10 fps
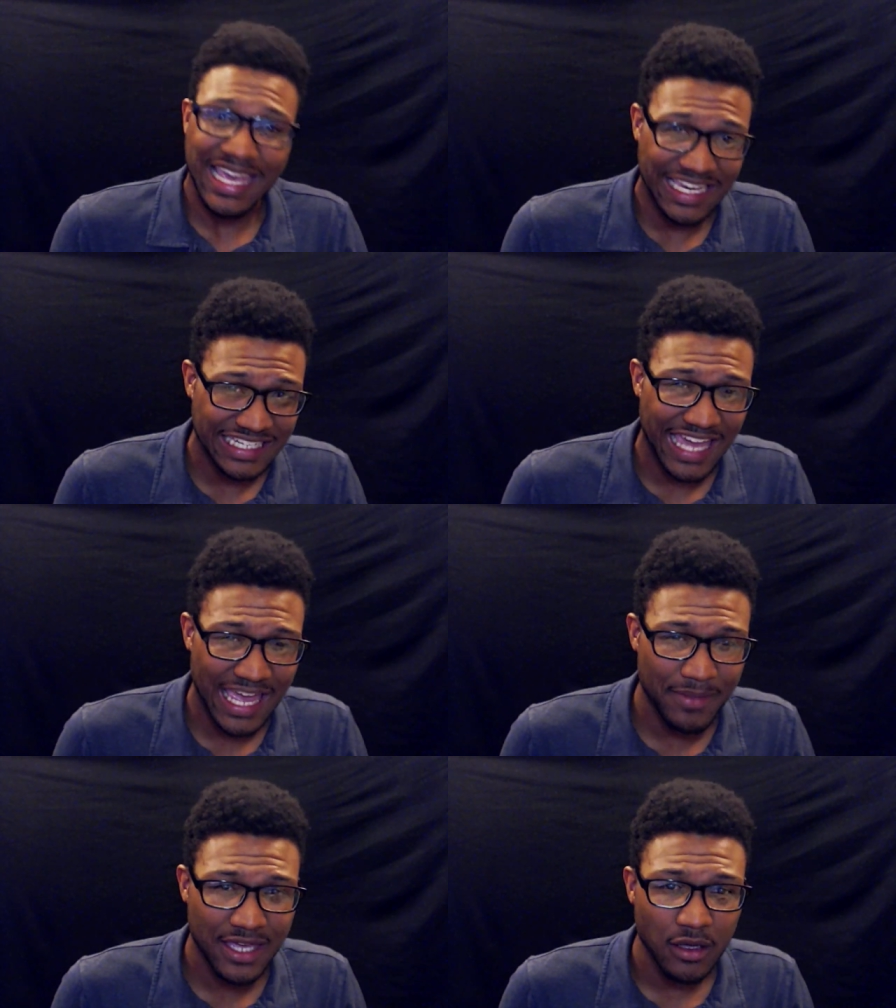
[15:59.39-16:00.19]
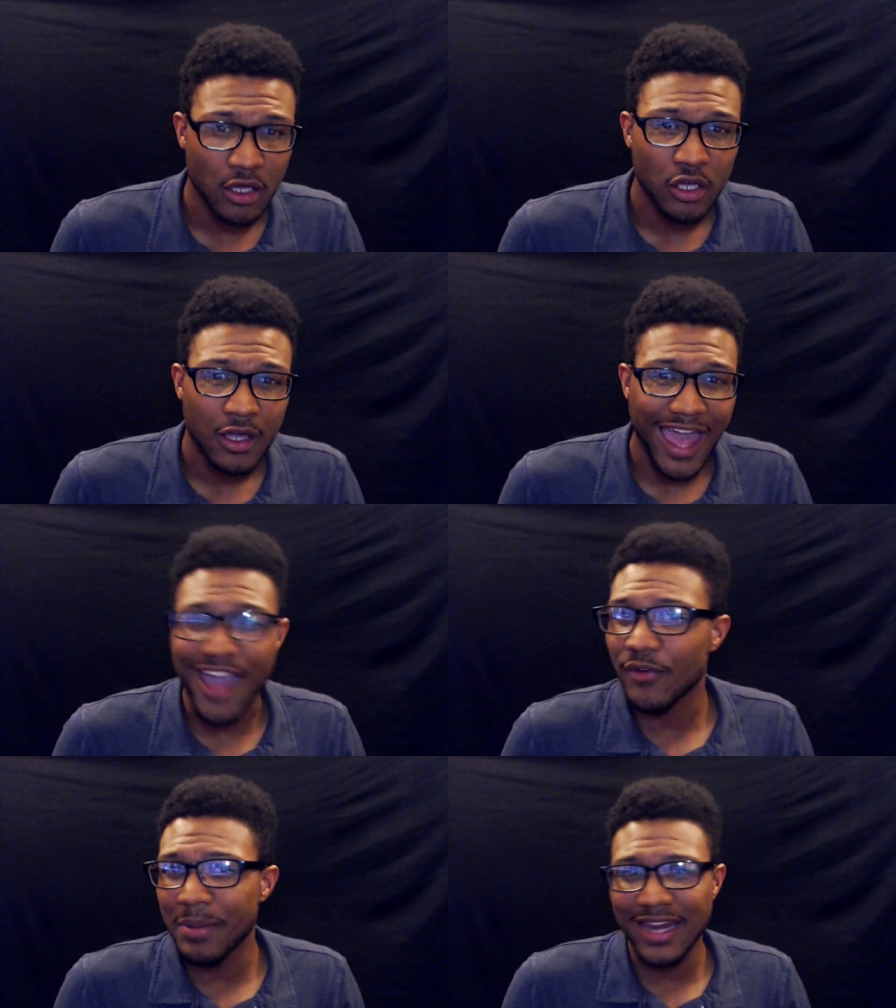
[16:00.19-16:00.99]
In gaming,
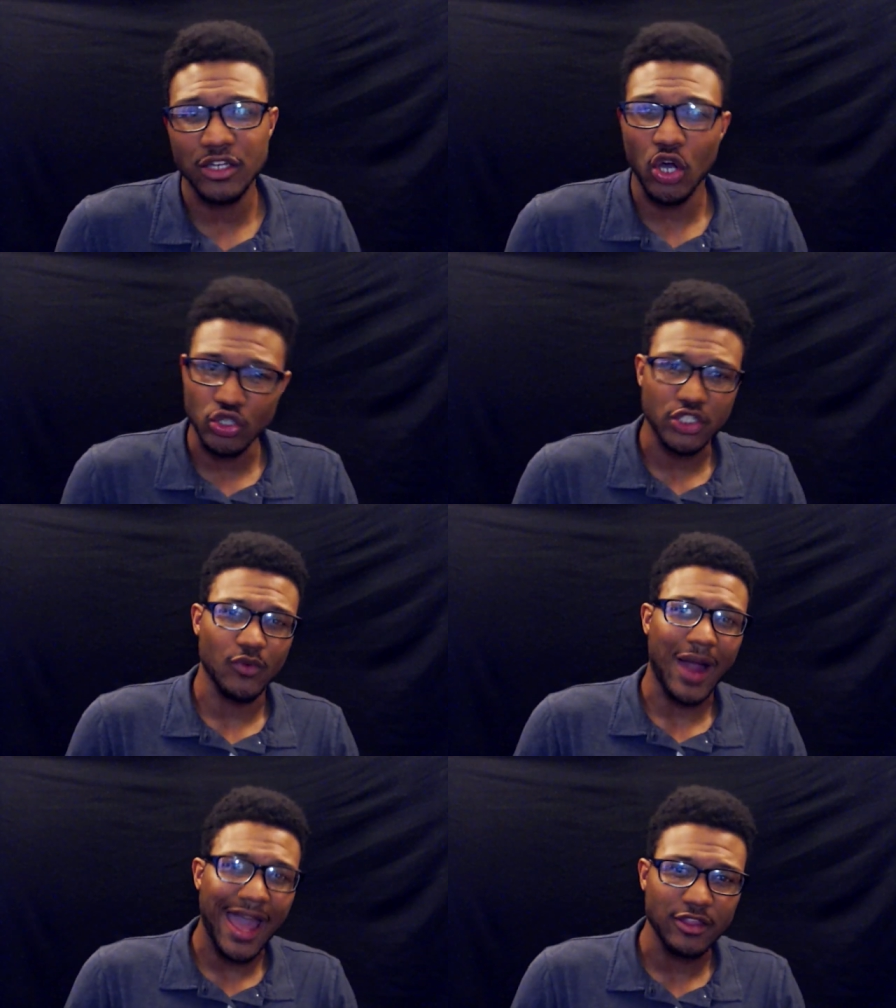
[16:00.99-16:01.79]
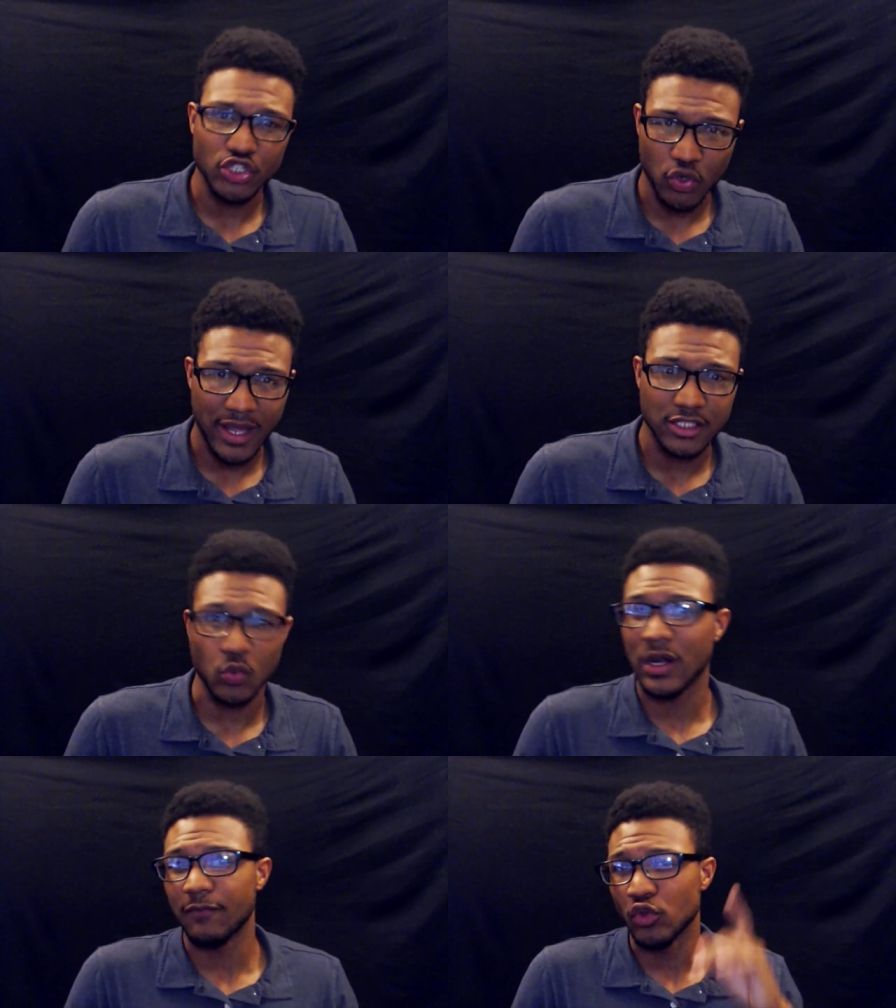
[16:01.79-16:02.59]
everybody knows to ride the trends. When a